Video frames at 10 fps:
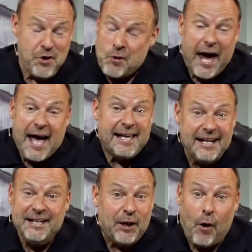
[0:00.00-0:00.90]
You can't
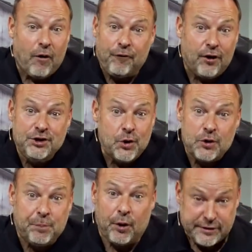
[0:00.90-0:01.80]
get any lower for a
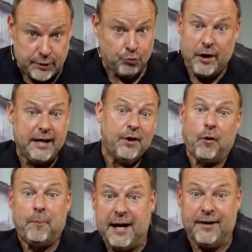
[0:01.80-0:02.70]
Jewish person reading
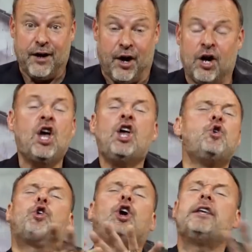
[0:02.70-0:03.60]
or being there.
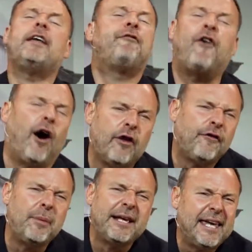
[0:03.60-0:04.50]
You couldn't get
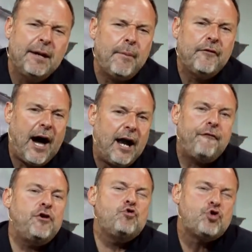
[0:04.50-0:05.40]
farther from the kingdom of God
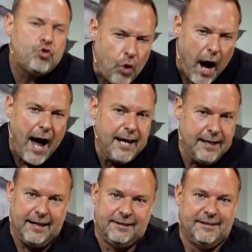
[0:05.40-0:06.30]
if you
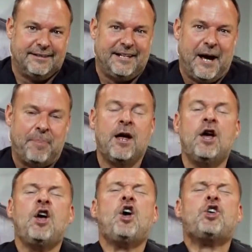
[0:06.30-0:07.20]
tried at this time.
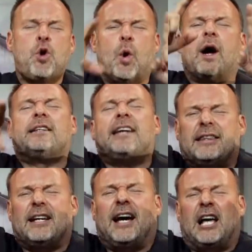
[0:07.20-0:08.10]
You are going to
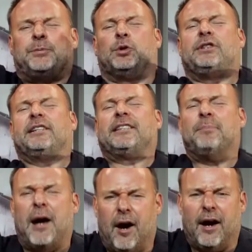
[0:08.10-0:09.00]
take the gospel to
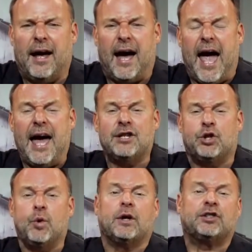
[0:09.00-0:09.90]
Samaria and
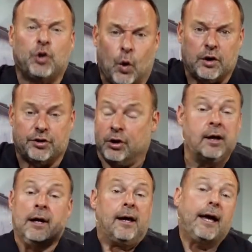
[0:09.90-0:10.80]
to a
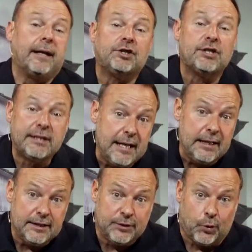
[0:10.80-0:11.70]
sorcerer, and not just
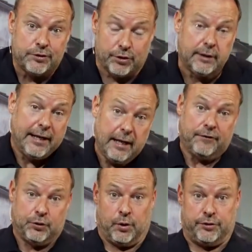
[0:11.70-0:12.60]
any sorcerer, king
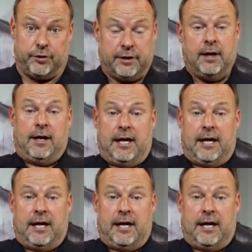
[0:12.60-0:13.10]
of sorcerers.